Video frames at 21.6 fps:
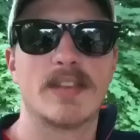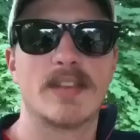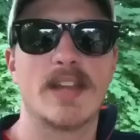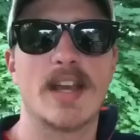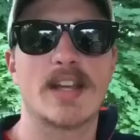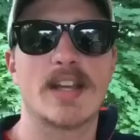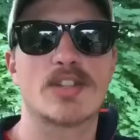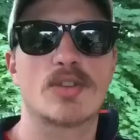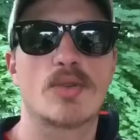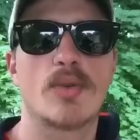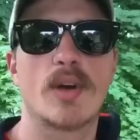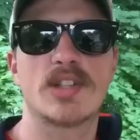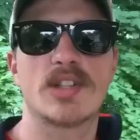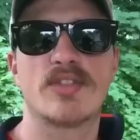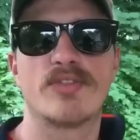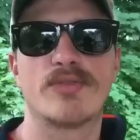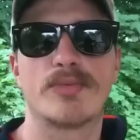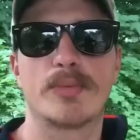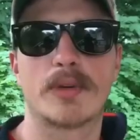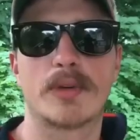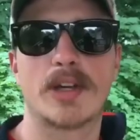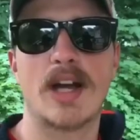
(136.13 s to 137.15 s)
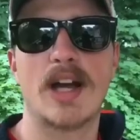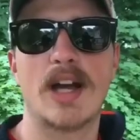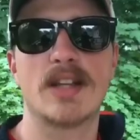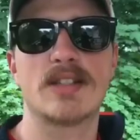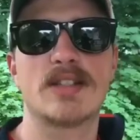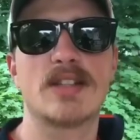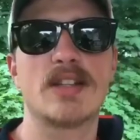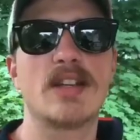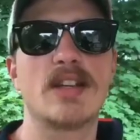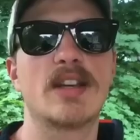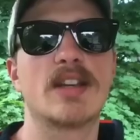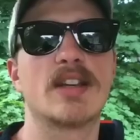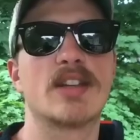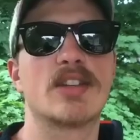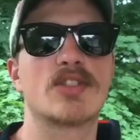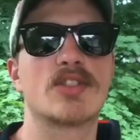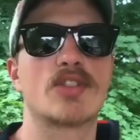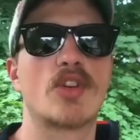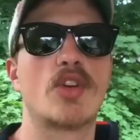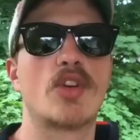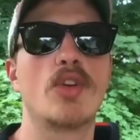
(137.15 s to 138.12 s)
Next question from Kanzi
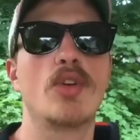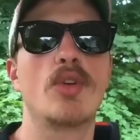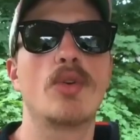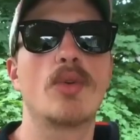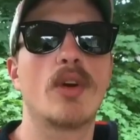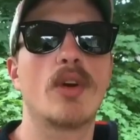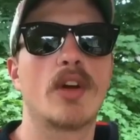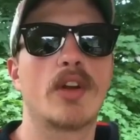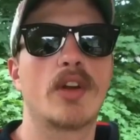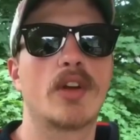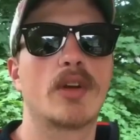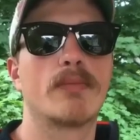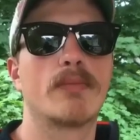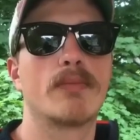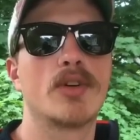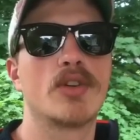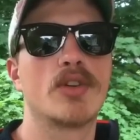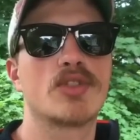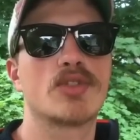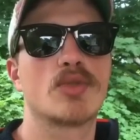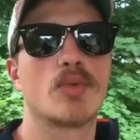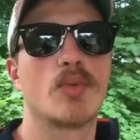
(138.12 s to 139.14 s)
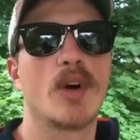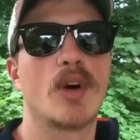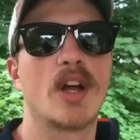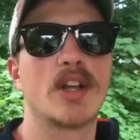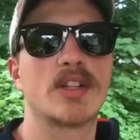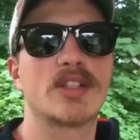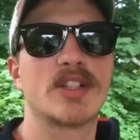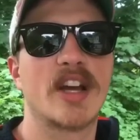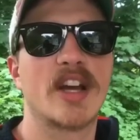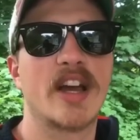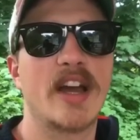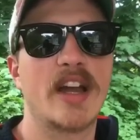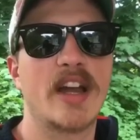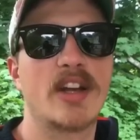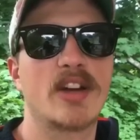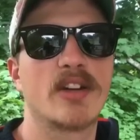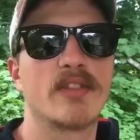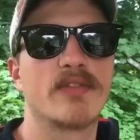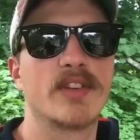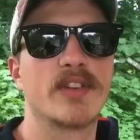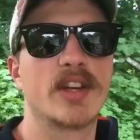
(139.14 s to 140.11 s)
is, who are your most watched
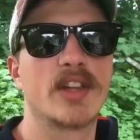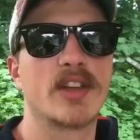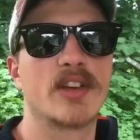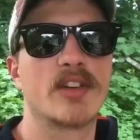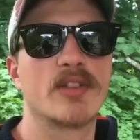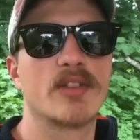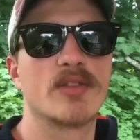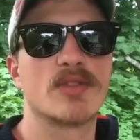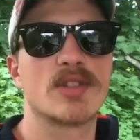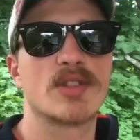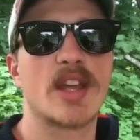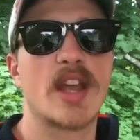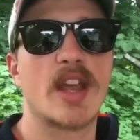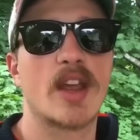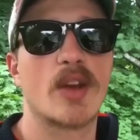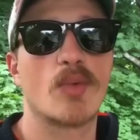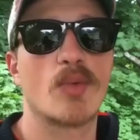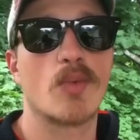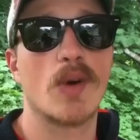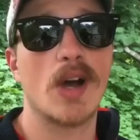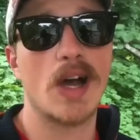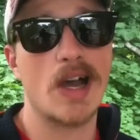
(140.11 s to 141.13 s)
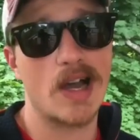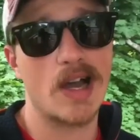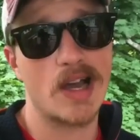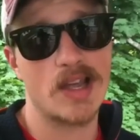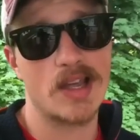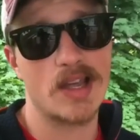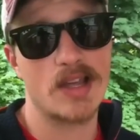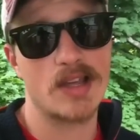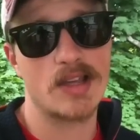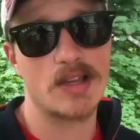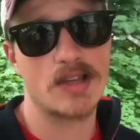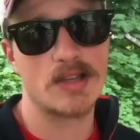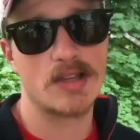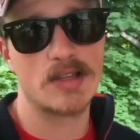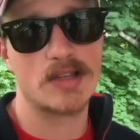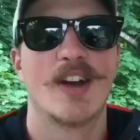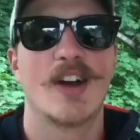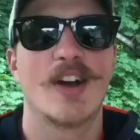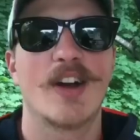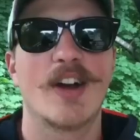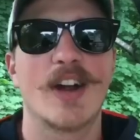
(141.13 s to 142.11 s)
hiker videos and why?
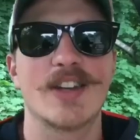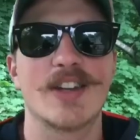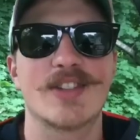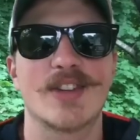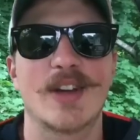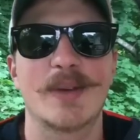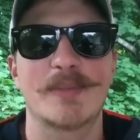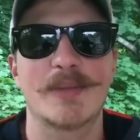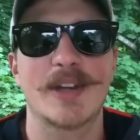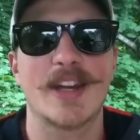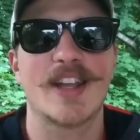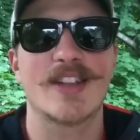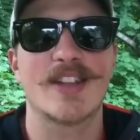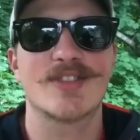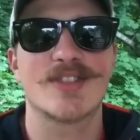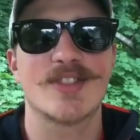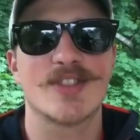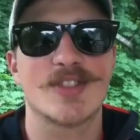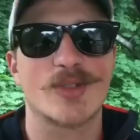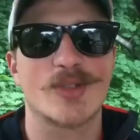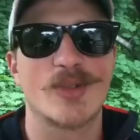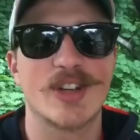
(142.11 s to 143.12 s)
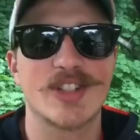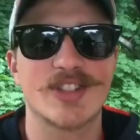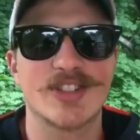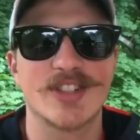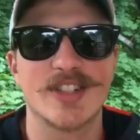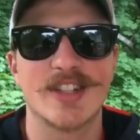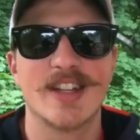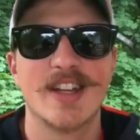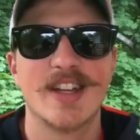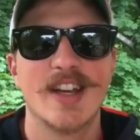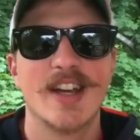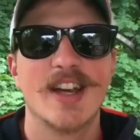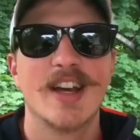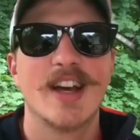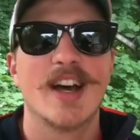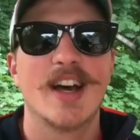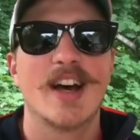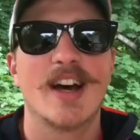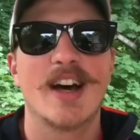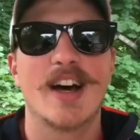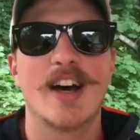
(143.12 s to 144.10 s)
Alright, so I'm going to answer this question.
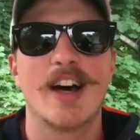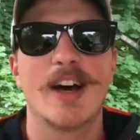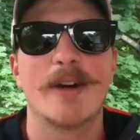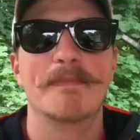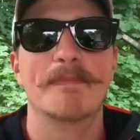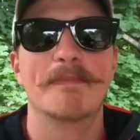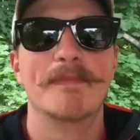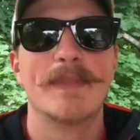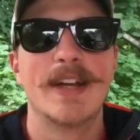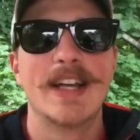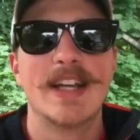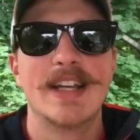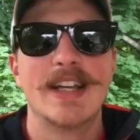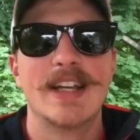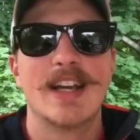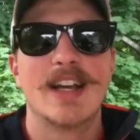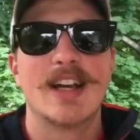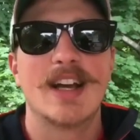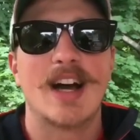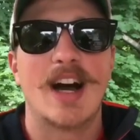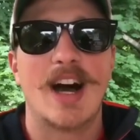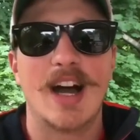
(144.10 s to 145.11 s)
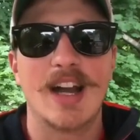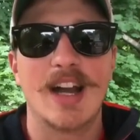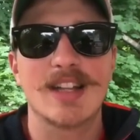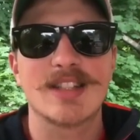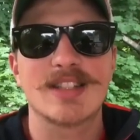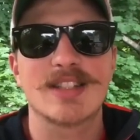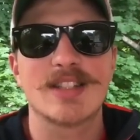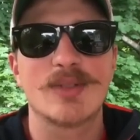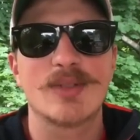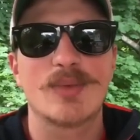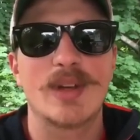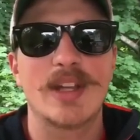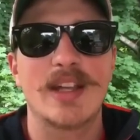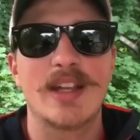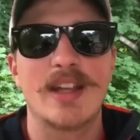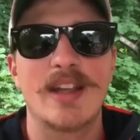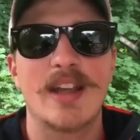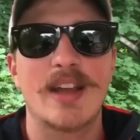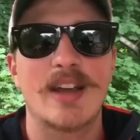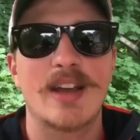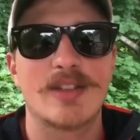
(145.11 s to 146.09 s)
Honestly,
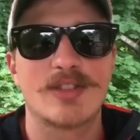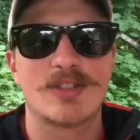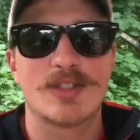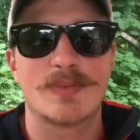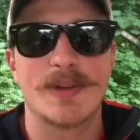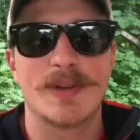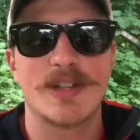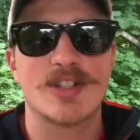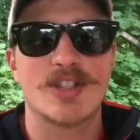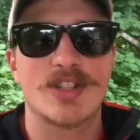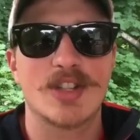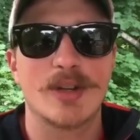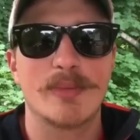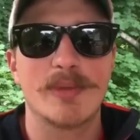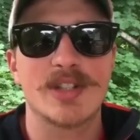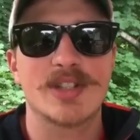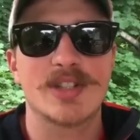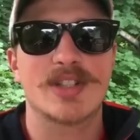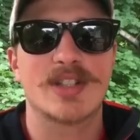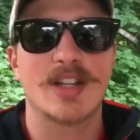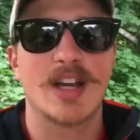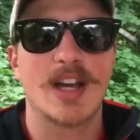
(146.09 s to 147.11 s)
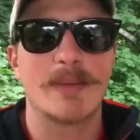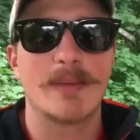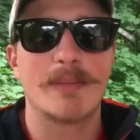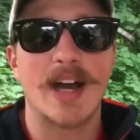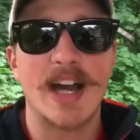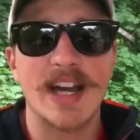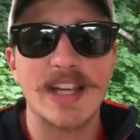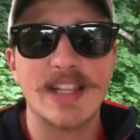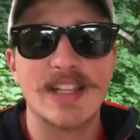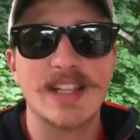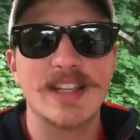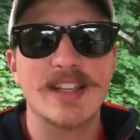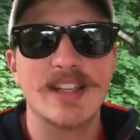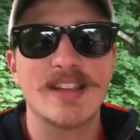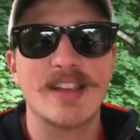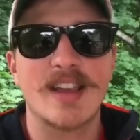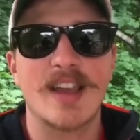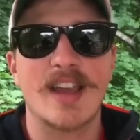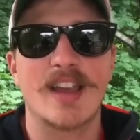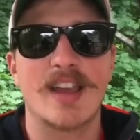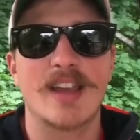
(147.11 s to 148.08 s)
we spend so much time
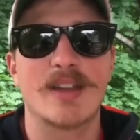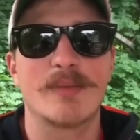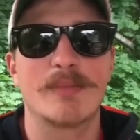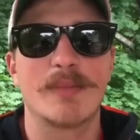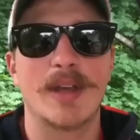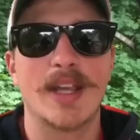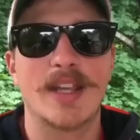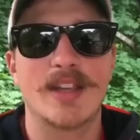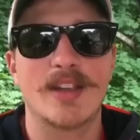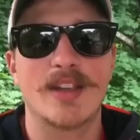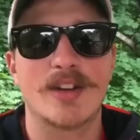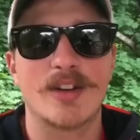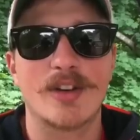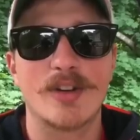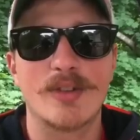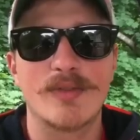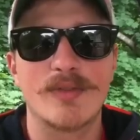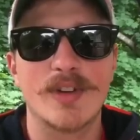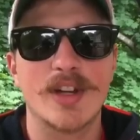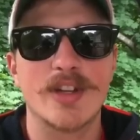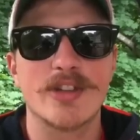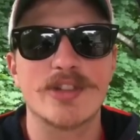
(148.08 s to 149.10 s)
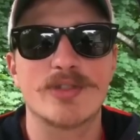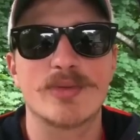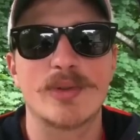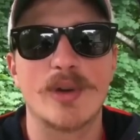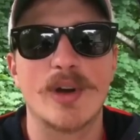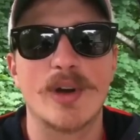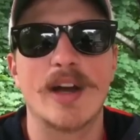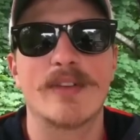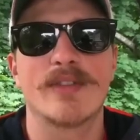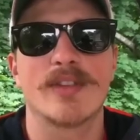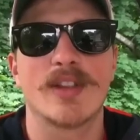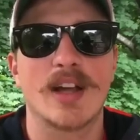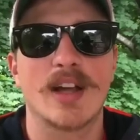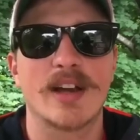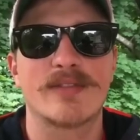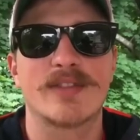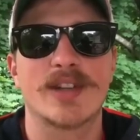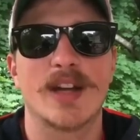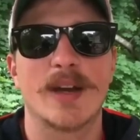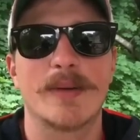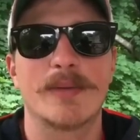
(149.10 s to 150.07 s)
hiking and making our own videos, we don't have a lot
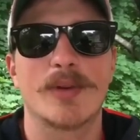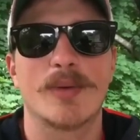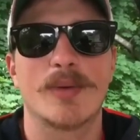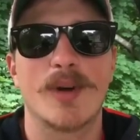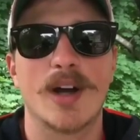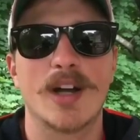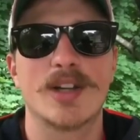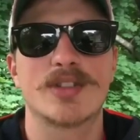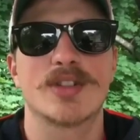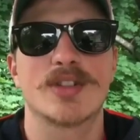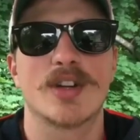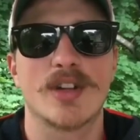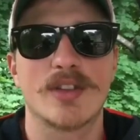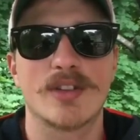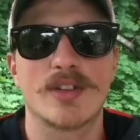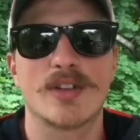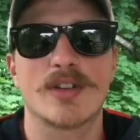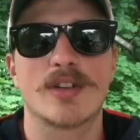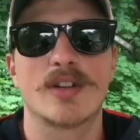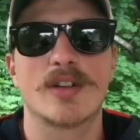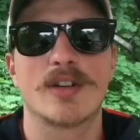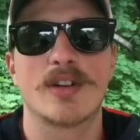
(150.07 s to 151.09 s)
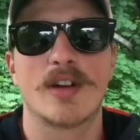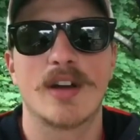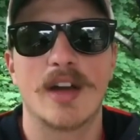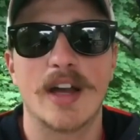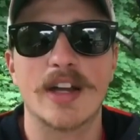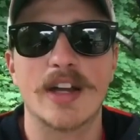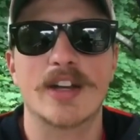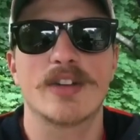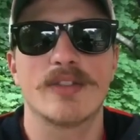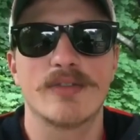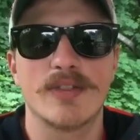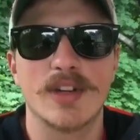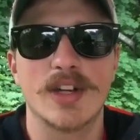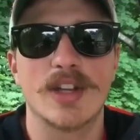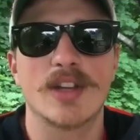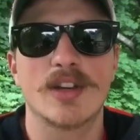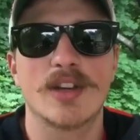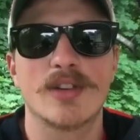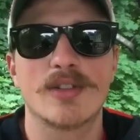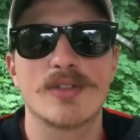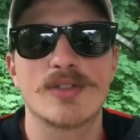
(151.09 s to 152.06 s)
of time to watch other hiker
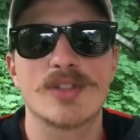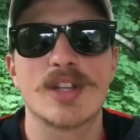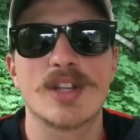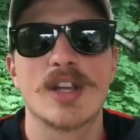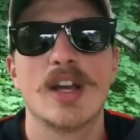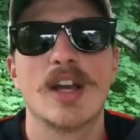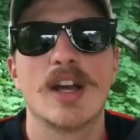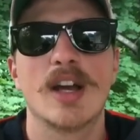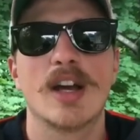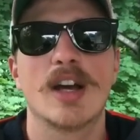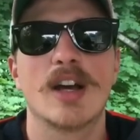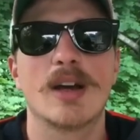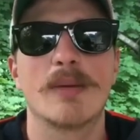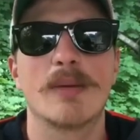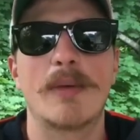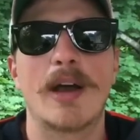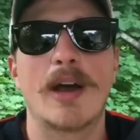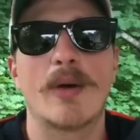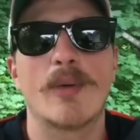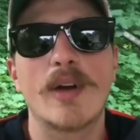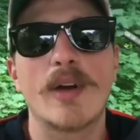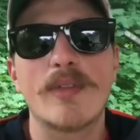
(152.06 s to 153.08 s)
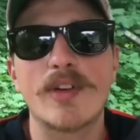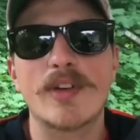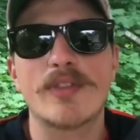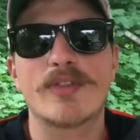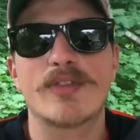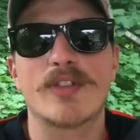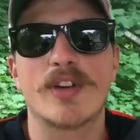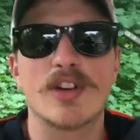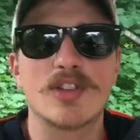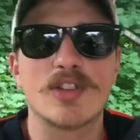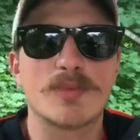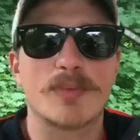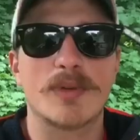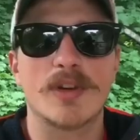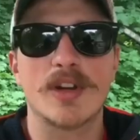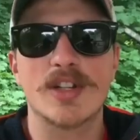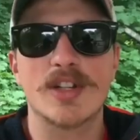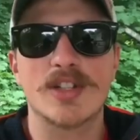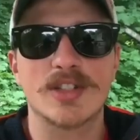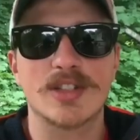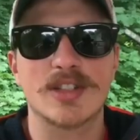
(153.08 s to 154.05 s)
videos. However, for
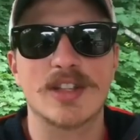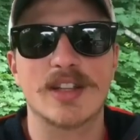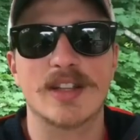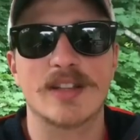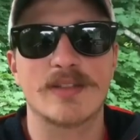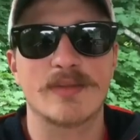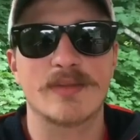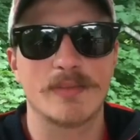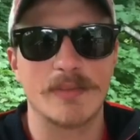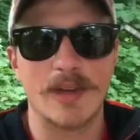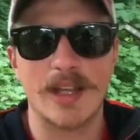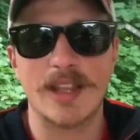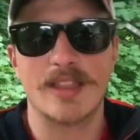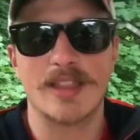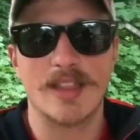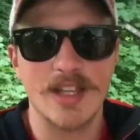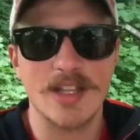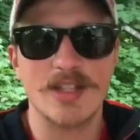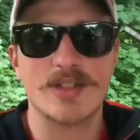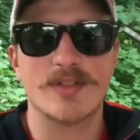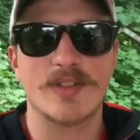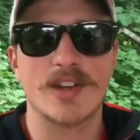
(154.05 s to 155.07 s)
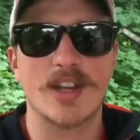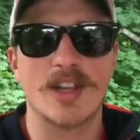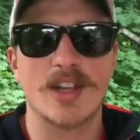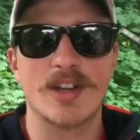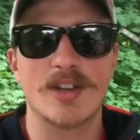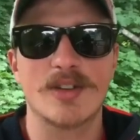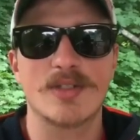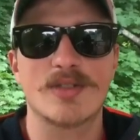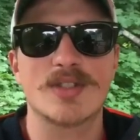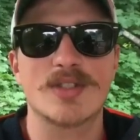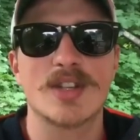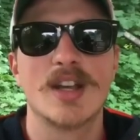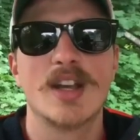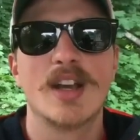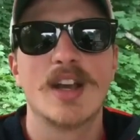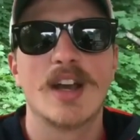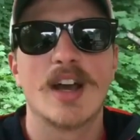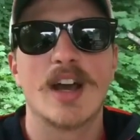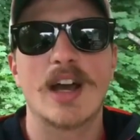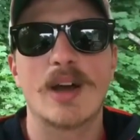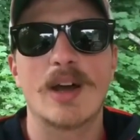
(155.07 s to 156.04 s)
inspiration to make these videos,
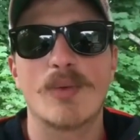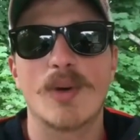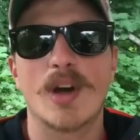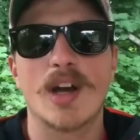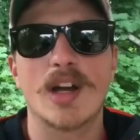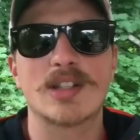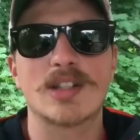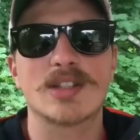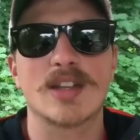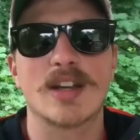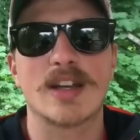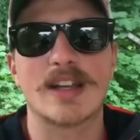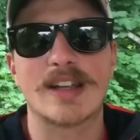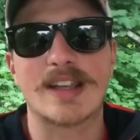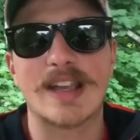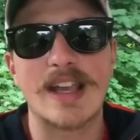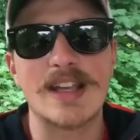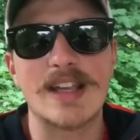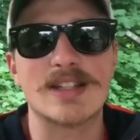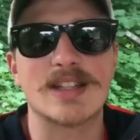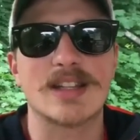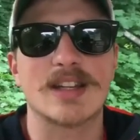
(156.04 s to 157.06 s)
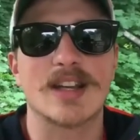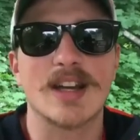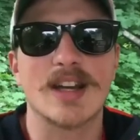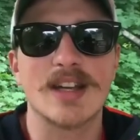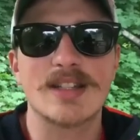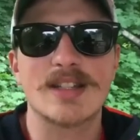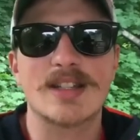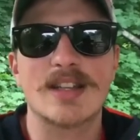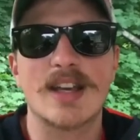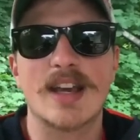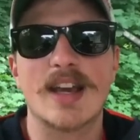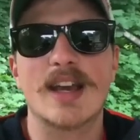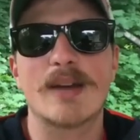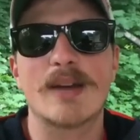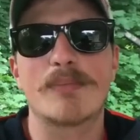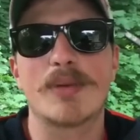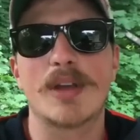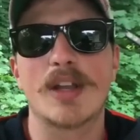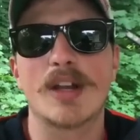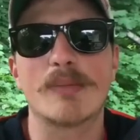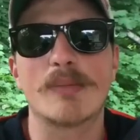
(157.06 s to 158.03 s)
I watch like Casey
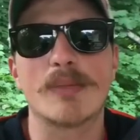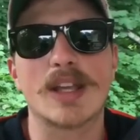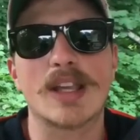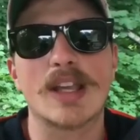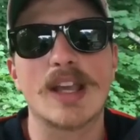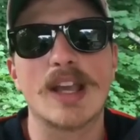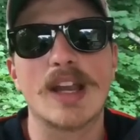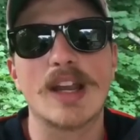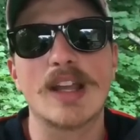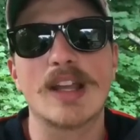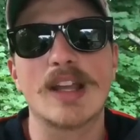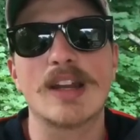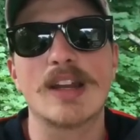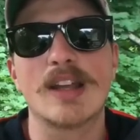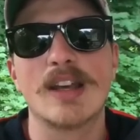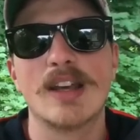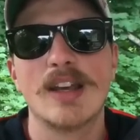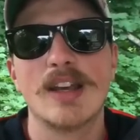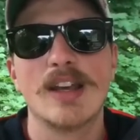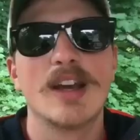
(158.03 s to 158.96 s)
Neistat, Peter McKinnon.